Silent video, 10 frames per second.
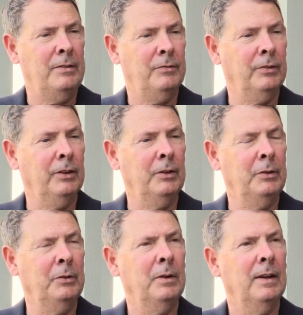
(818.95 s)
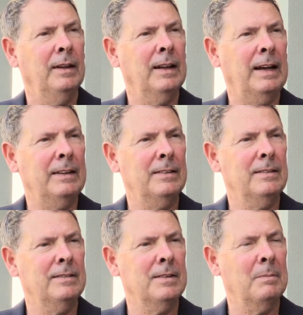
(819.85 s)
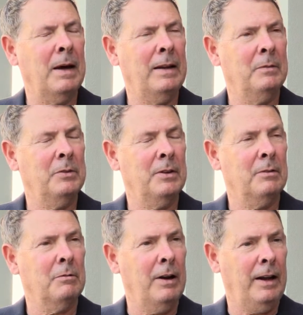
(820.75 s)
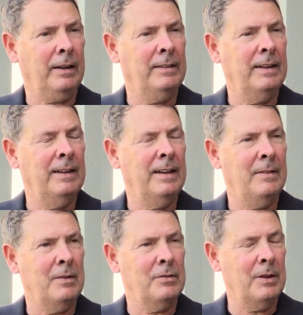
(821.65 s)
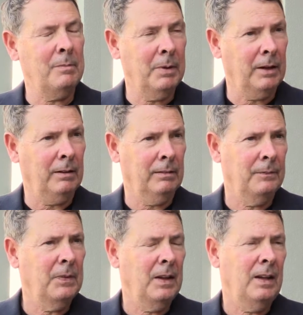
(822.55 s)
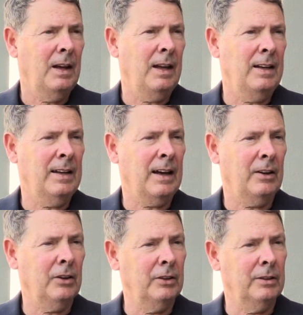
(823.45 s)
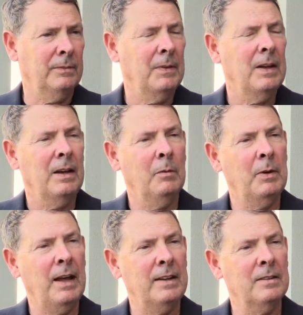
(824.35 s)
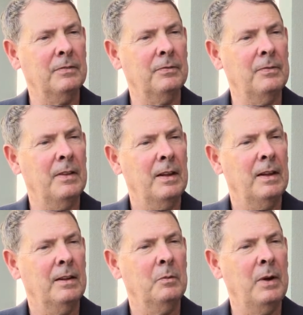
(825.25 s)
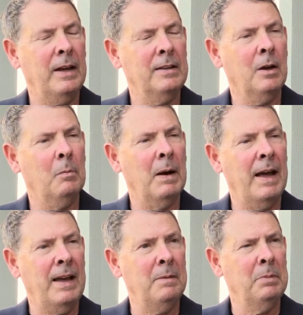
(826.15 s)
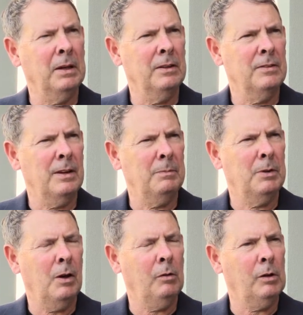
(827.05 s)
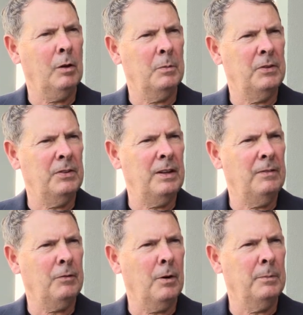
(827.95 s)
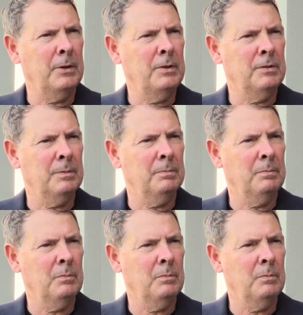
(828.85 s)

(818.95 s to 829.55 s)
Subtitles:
flew like somebody that was in a wreck that didn't have their seatbelt on, and he got hurt. And we had to go by ambulance up to Oklahoma City for him to do some